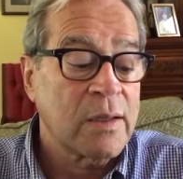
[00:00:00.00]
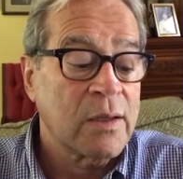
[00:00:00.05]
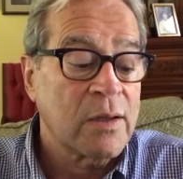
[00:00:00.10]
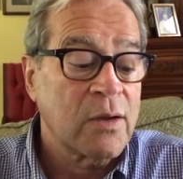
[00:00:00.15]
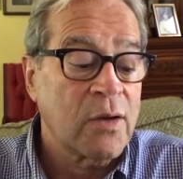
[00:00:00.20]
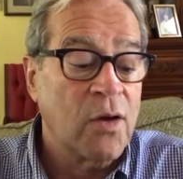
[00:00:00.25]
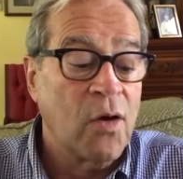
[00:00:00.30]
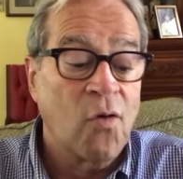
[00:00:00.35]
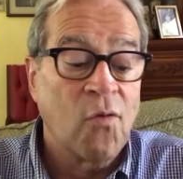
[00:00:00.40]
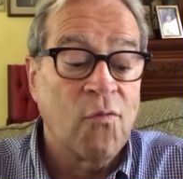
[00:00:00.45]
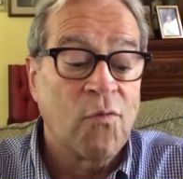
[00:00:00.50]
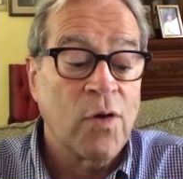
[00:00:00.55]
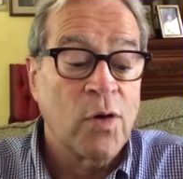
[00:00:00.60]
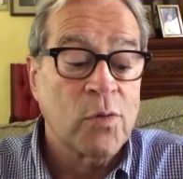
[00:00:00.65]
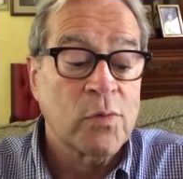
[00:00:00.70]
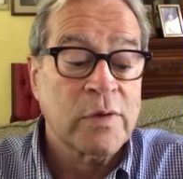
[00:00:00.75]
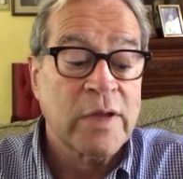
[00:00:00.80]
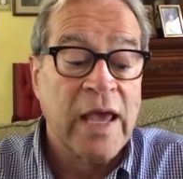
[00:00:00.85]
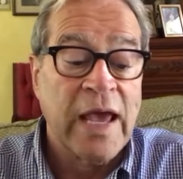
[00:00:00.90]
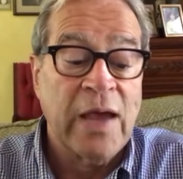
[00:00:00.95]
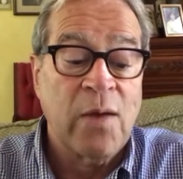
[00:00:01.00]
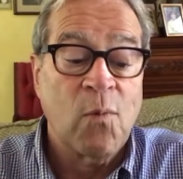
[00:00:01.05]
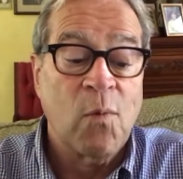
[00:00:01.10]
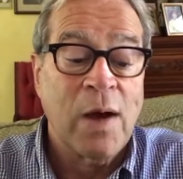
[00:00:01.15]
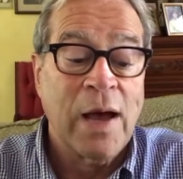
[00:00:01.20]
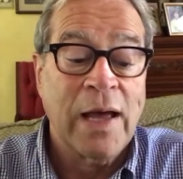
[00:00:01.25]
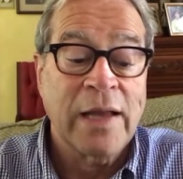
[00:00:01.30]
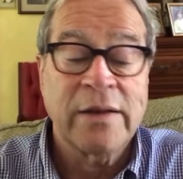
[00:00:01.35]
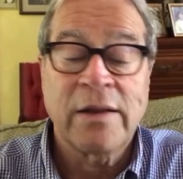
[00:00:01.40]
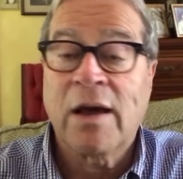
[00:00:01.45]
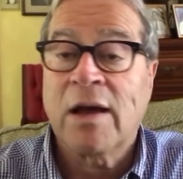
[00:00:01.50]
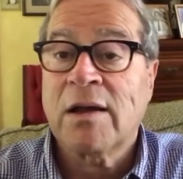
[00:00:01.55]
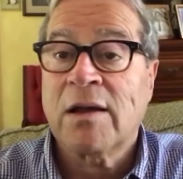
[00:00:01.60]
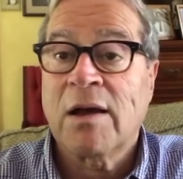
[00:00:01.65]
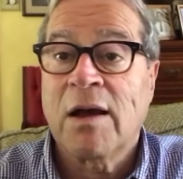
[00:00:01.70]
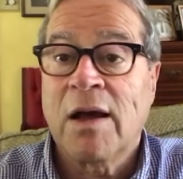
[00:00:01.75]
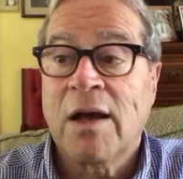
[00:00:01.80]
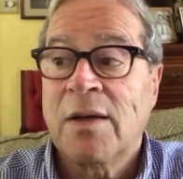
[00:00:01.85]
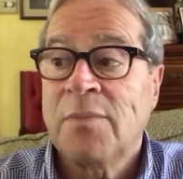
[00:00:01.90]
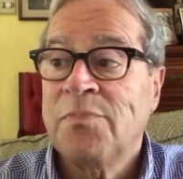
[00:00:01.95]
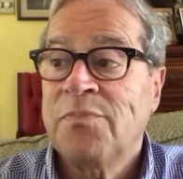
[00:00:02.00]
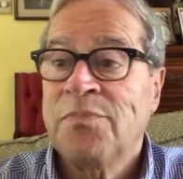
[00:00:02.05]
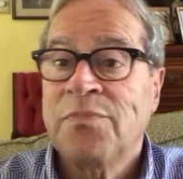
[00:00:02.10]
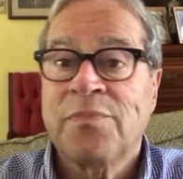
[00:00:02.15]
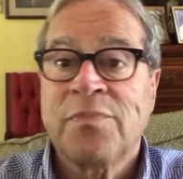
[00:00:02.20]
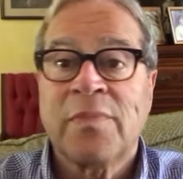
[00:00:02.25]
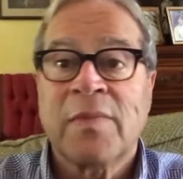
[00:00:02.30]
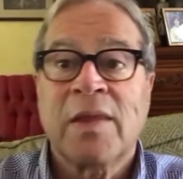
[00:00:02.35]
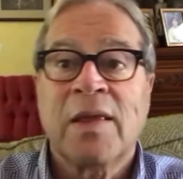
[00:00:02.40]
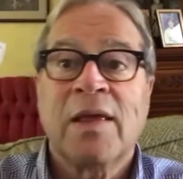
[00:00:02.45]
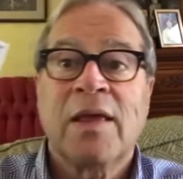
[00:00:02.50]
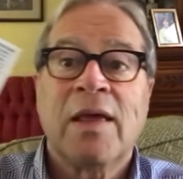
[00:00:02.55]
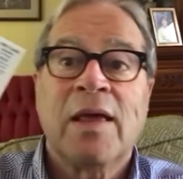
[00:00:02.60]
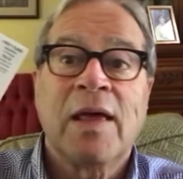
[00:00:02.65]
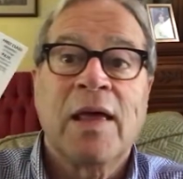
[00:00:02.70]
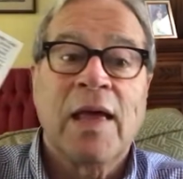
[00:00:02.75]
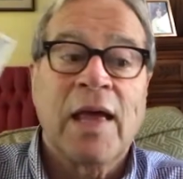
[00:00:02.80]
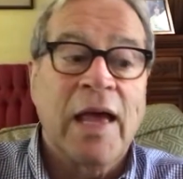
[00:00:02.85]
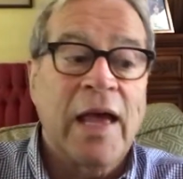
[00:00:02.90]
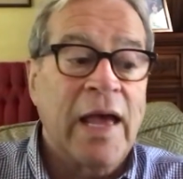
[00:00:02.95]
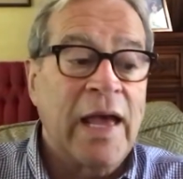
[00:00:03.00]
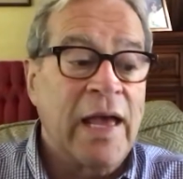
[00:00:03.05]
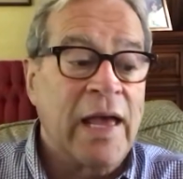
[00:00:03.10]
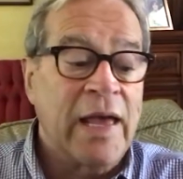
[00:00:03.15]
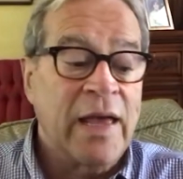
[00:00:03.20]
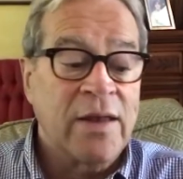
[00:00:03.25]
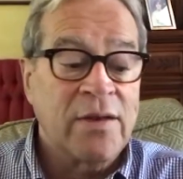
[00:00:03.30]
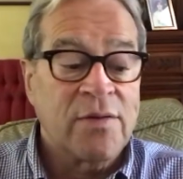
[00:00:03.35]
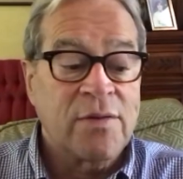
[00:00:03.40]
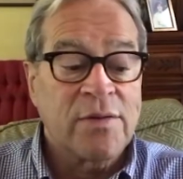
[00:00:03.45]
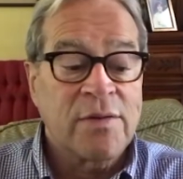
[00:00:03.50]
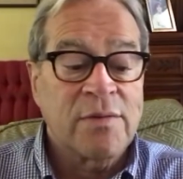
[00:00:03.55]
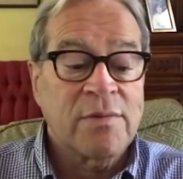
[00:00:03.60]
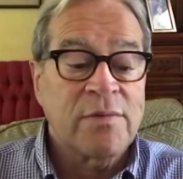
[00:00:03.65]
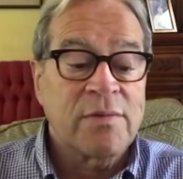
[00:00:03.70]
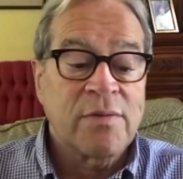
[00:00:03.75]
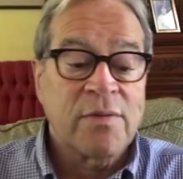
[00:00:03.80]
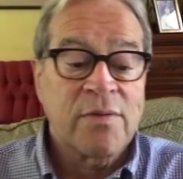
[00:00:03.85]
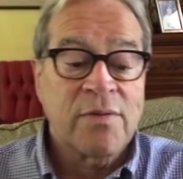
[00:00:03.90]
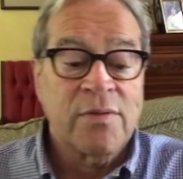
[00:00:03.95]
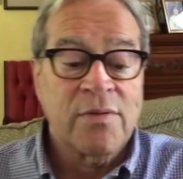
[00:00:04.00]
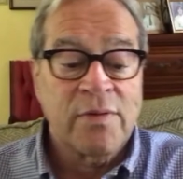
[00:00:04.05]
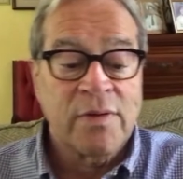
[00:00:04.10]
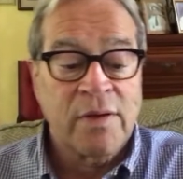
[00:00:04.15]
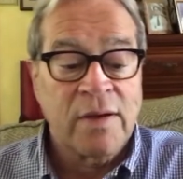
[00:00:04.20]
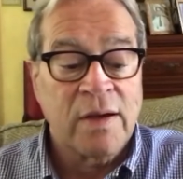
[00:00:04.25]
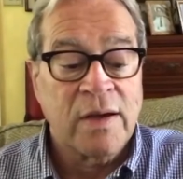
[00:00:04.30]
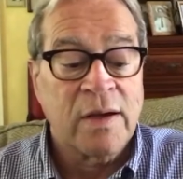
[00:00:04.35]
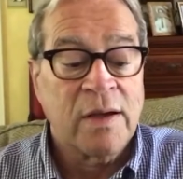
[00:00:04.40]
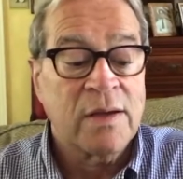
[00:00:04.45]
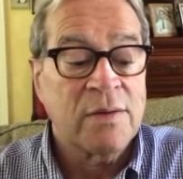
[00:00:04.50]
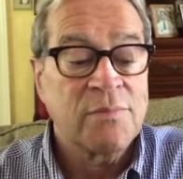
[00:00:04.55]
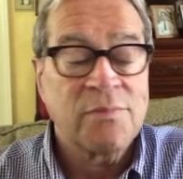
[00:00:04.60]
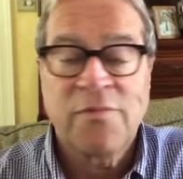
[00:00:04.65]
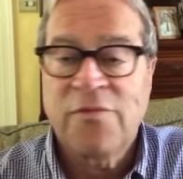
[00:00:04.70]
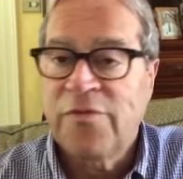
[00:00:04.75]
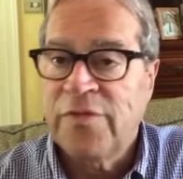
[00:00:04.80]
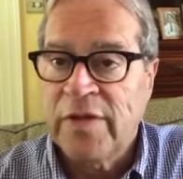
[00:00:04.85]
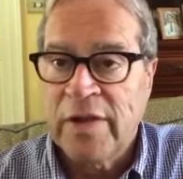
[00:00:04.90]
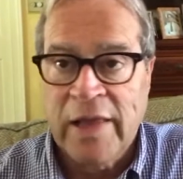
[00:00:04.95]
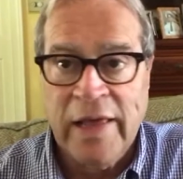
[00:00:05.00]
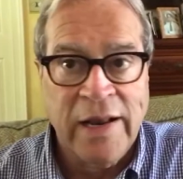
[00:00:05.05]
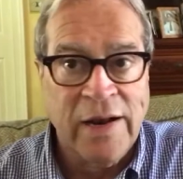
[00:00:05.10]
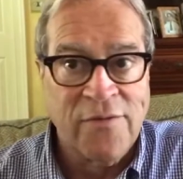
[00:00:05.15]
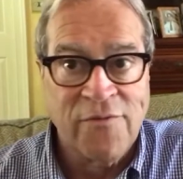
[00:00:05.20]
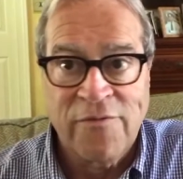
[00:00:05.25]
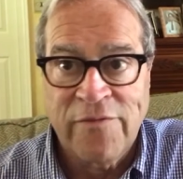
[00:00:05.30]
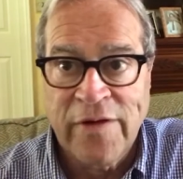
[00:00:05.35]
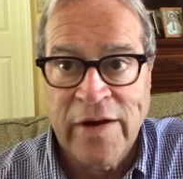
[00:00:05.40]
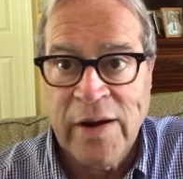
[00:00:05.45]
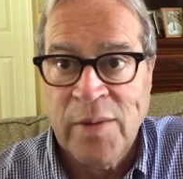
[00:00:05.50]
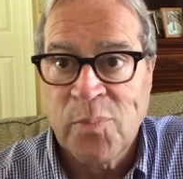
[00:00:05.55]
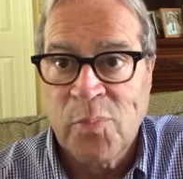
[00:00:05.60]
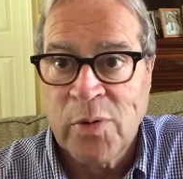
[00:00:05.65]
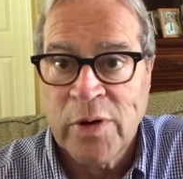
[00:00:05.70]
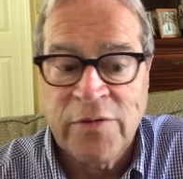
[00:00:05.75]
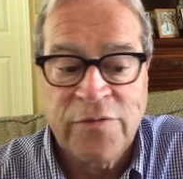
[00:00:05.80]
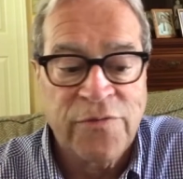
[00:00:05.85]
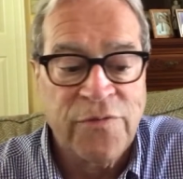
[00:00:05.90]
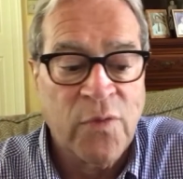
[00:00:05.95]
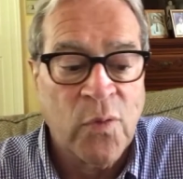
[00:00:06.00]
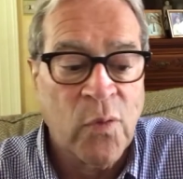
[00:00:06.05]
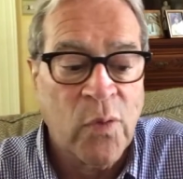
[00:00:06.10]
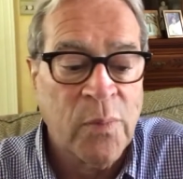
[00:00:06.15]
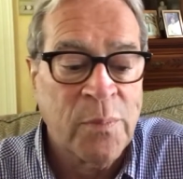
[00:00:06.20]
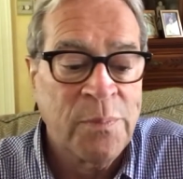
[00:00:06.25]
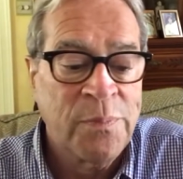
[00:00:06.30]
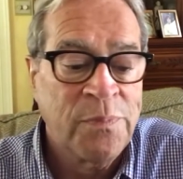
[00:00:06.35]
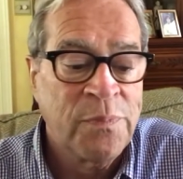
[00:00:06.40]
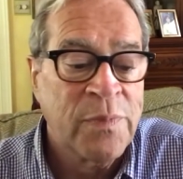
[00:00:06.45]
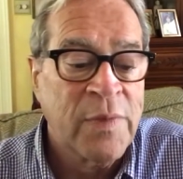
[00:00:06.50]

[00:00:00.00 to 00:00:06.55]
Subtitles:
govoteky.com and fill out a very brief form.